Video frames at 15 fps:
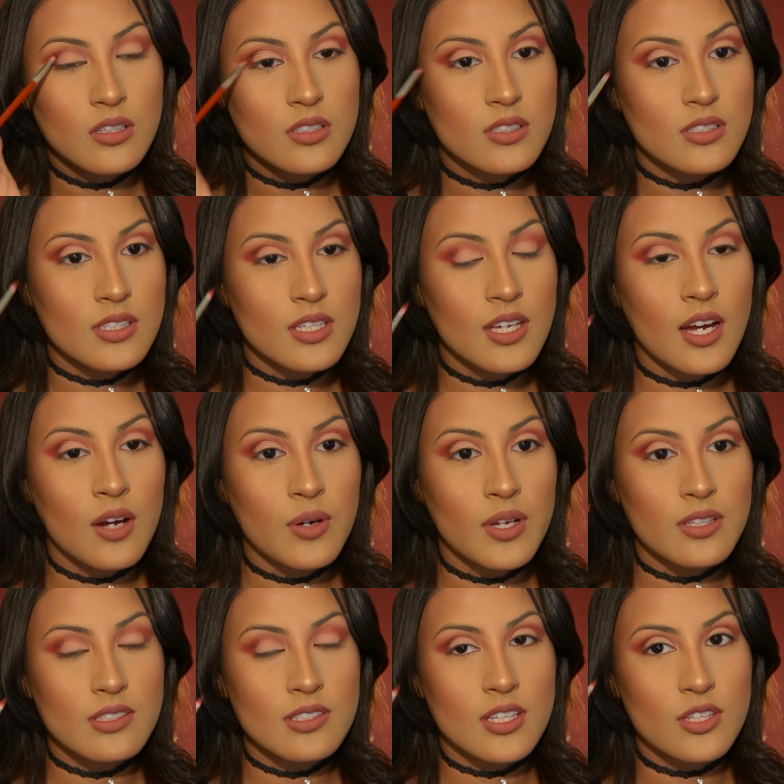See how
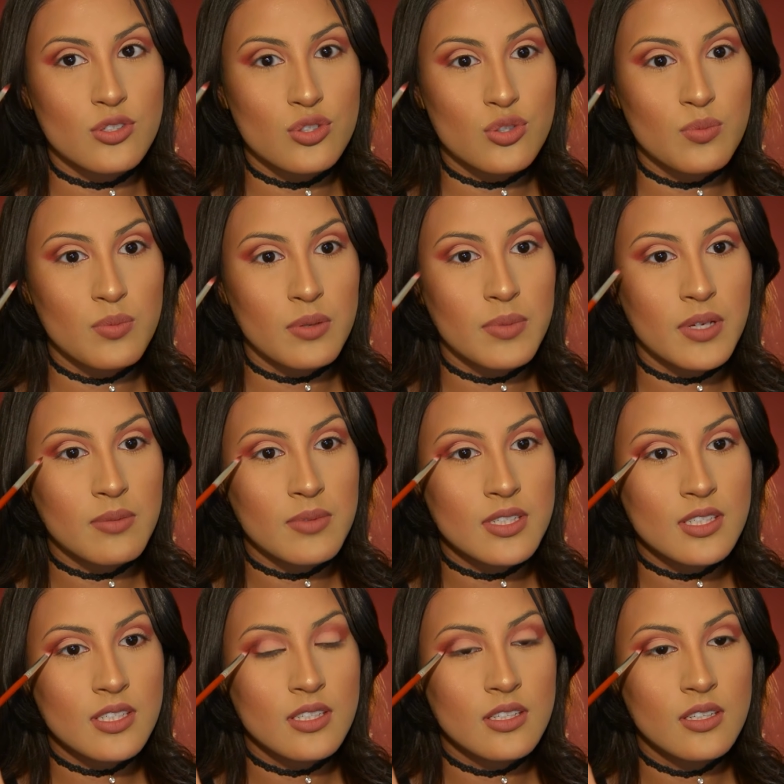it's like super
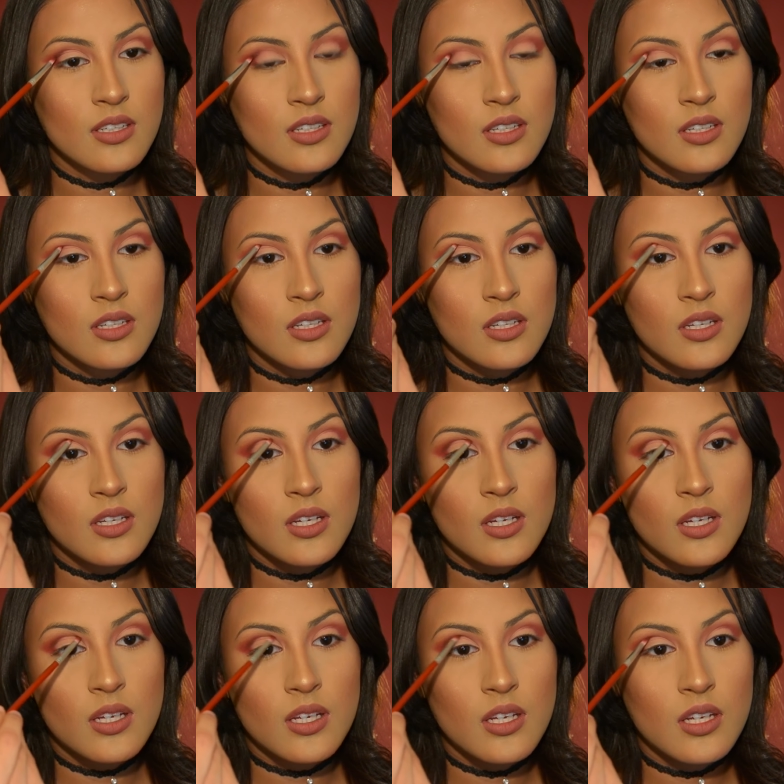pigmented?
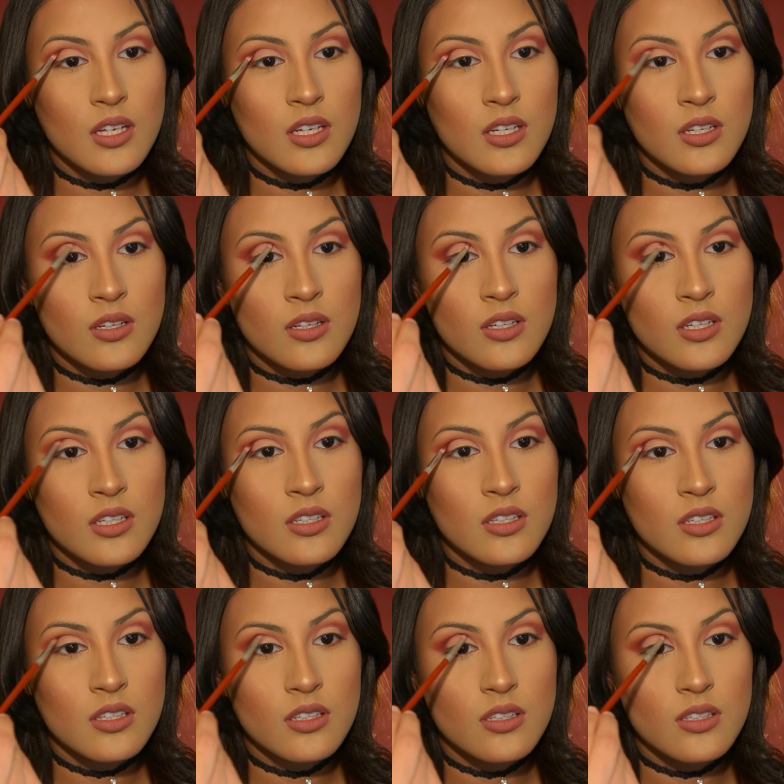And you're
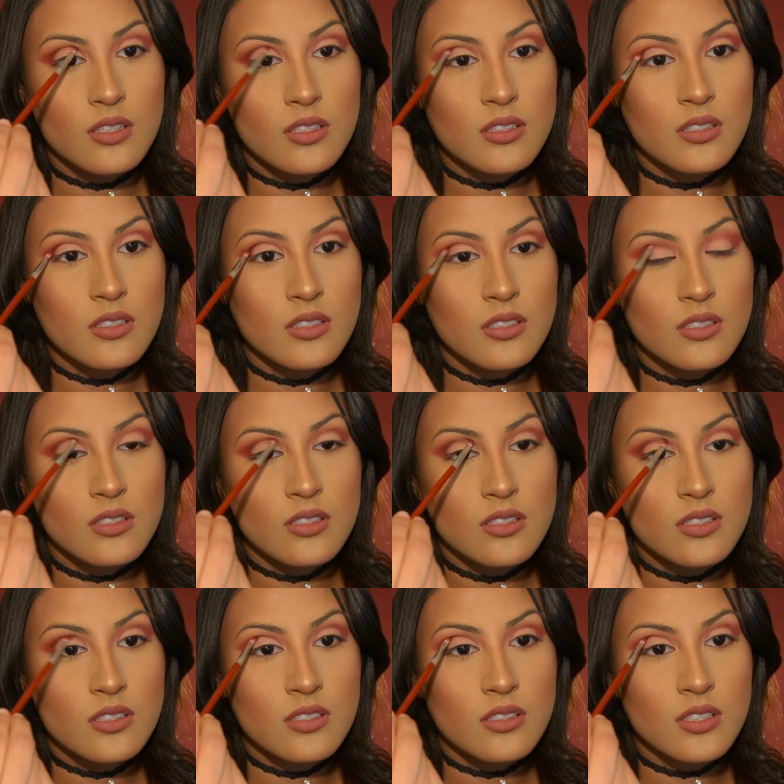gonna
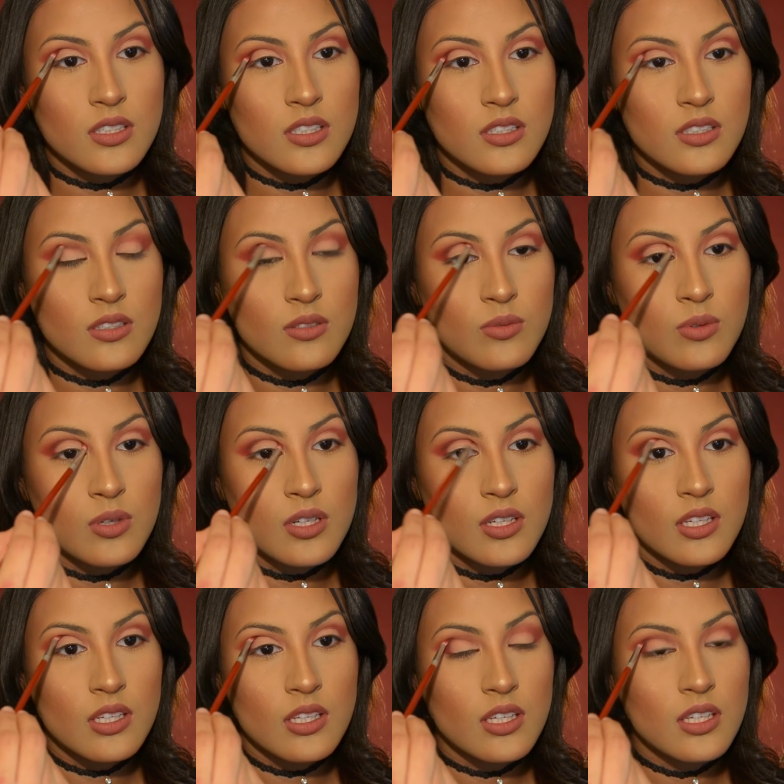start
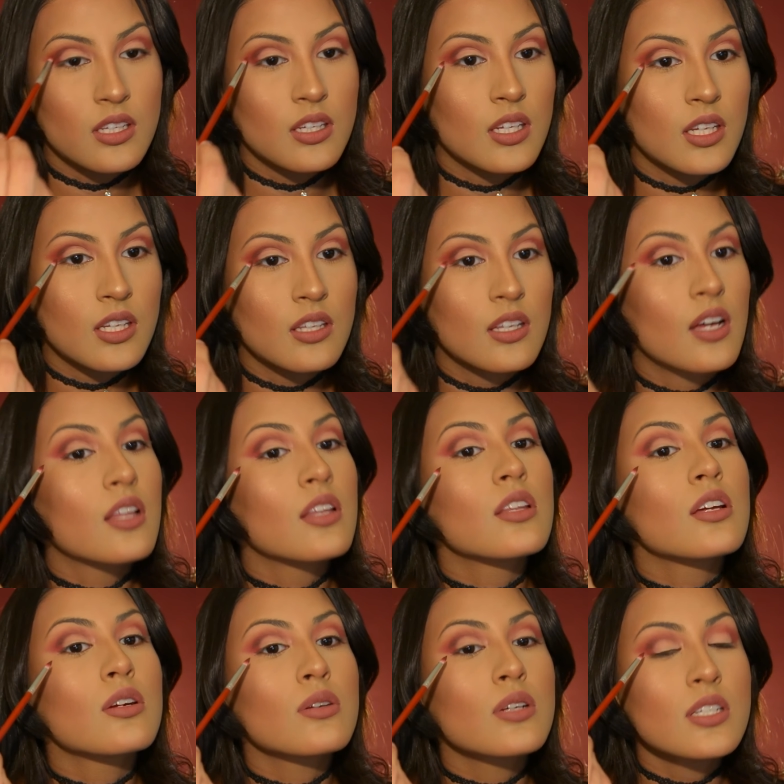working it in the
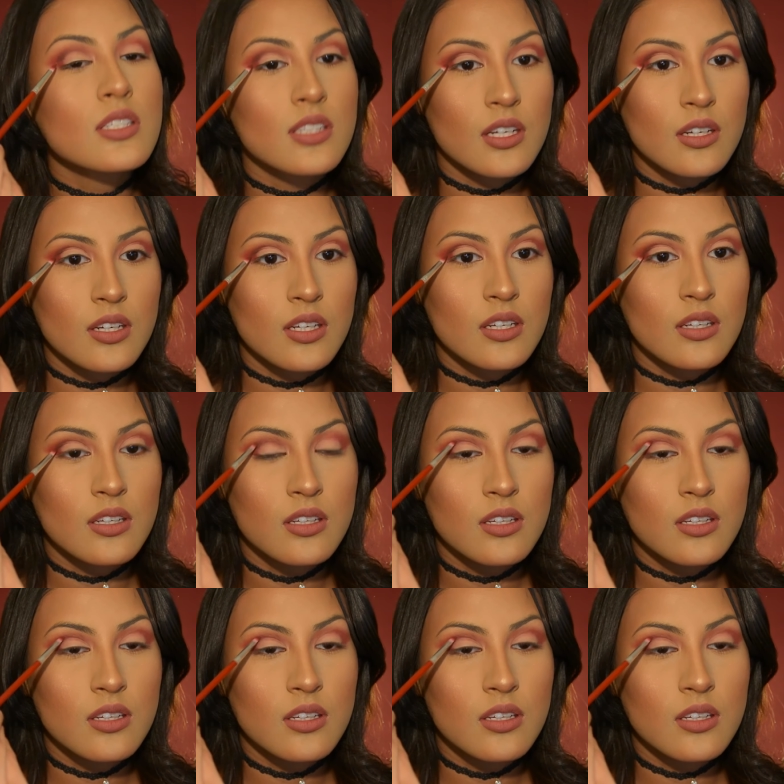crease area.